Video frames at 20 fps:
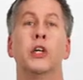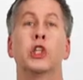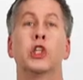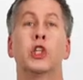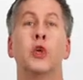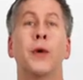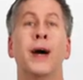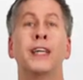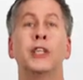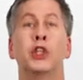
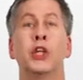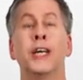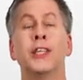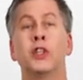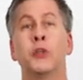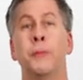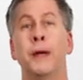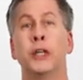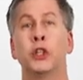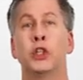So I
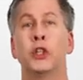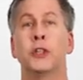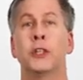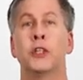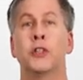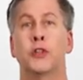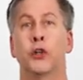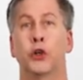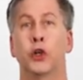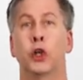just mentioned
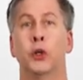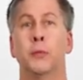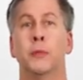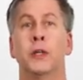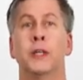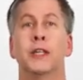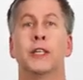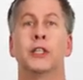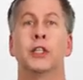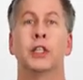this term,
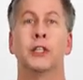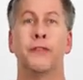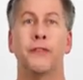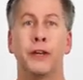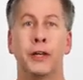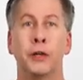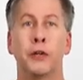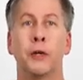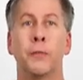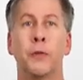
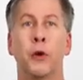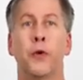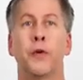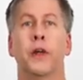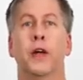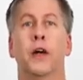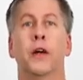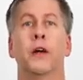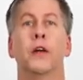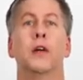severe
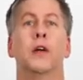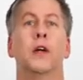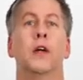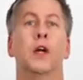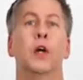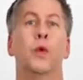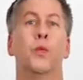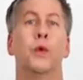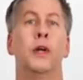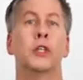pneumonia,
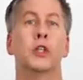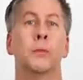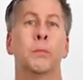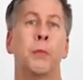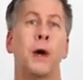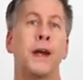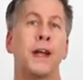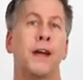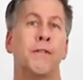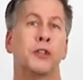which
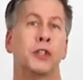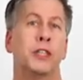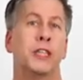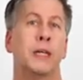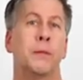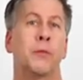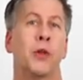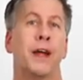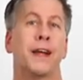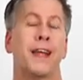might have
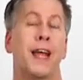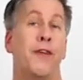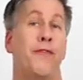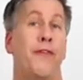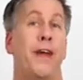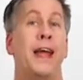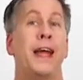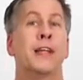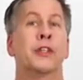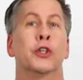seemed like a
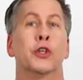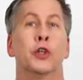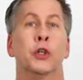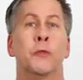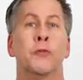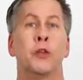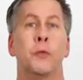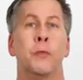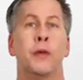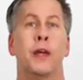vague
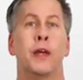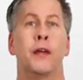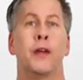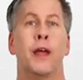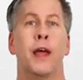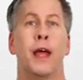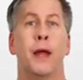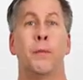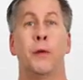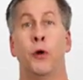term to mean
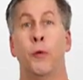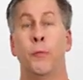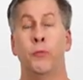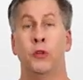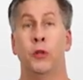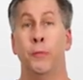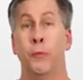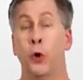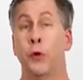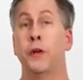a
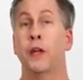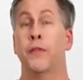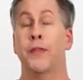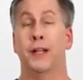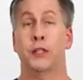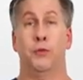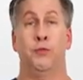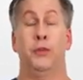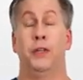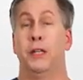pneumonia
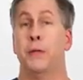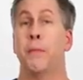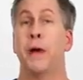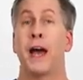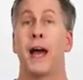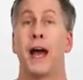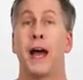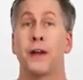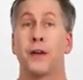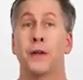that's really
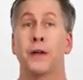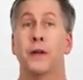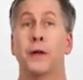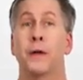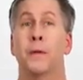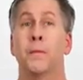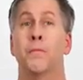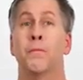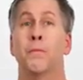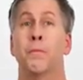bad,
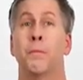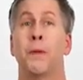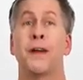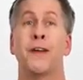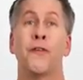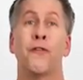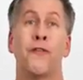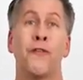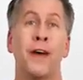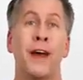but
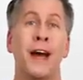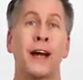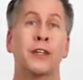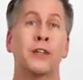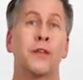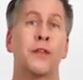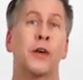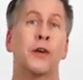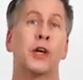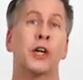in
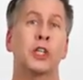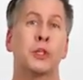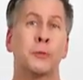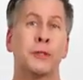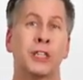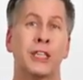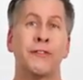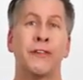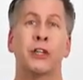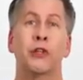fact, there are
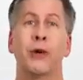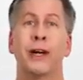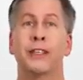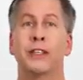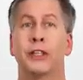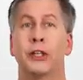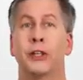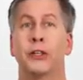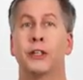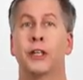specific
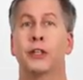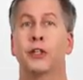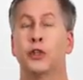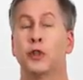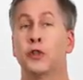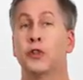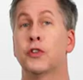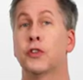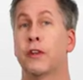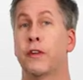criteria
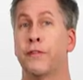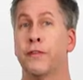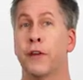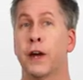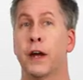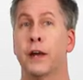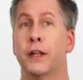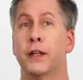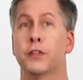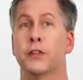used to
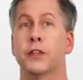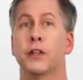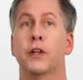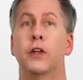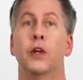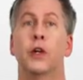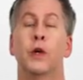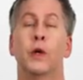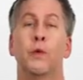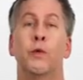define it,
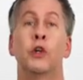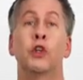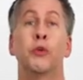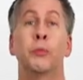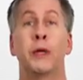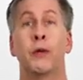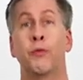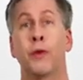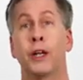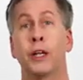which will
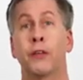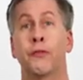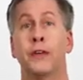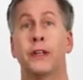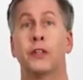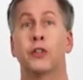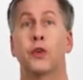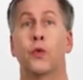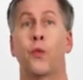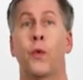be
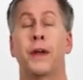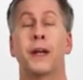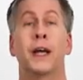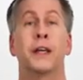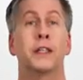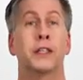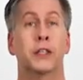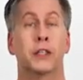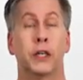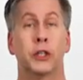relevant when I
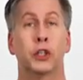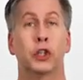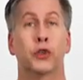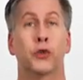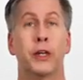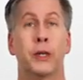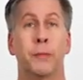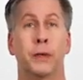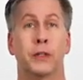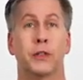discuss
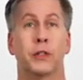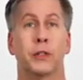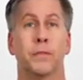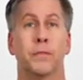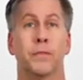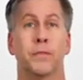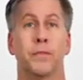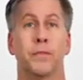treatment.